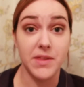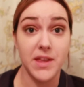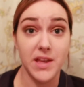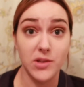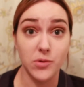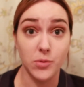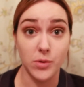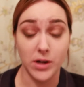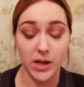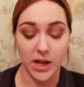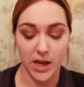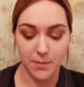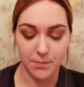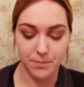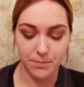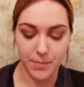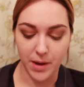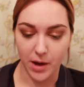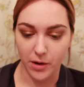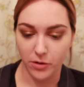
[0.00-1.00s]
This will
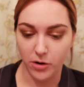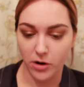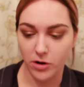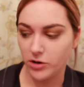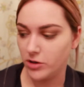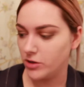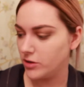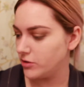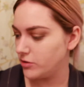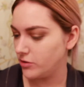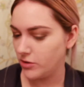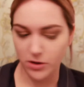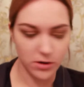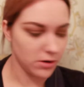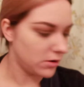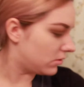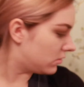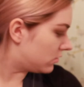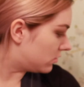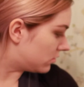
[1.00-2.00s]
get powder on her,
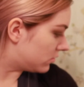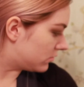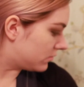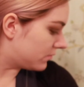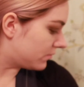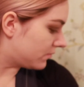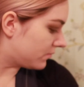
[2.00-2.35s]
so